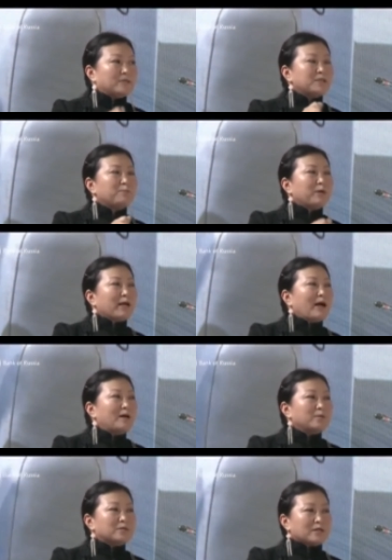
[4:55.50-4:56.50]
This
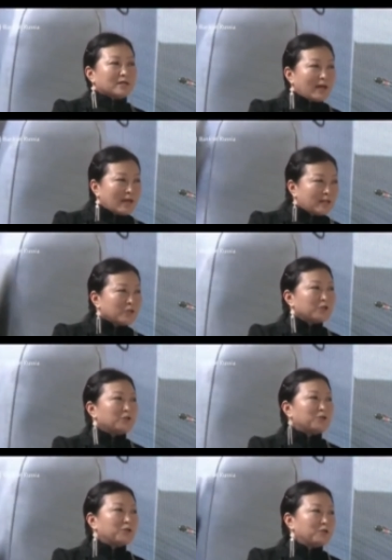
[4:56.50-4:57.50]
becomes another
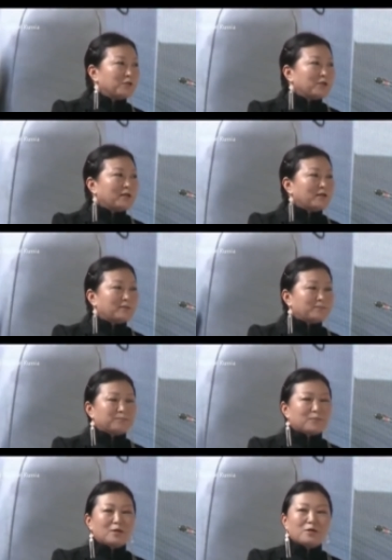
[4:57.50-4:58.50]
good
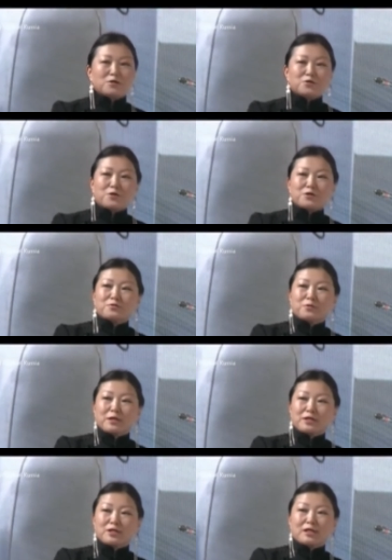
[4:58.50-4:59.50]
source
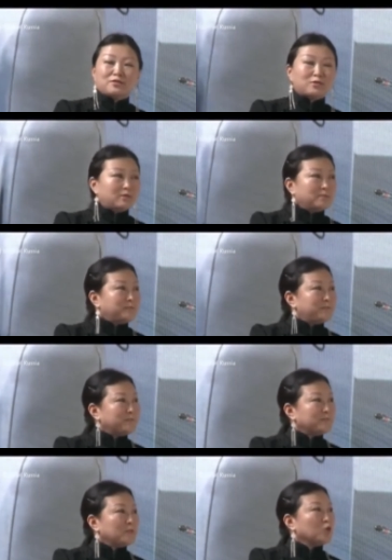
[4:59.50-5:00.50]
for the gender
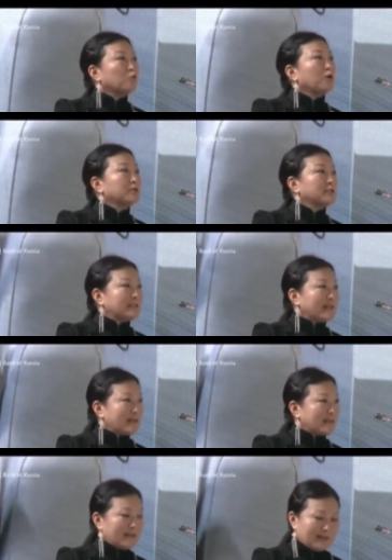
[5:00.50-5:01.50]
equality, I
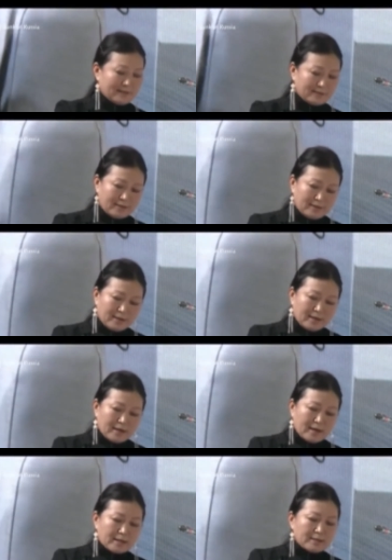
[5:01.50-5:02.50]
think.
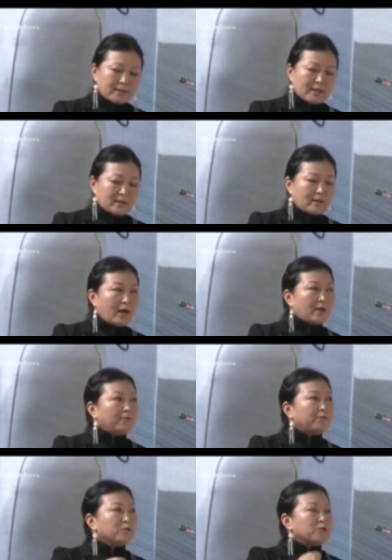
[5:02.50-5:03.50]
And then,
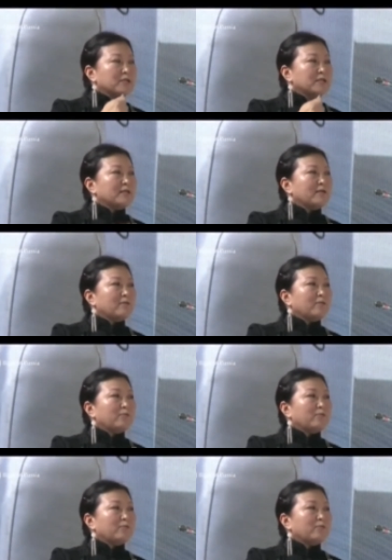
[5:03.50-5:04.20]
if you see the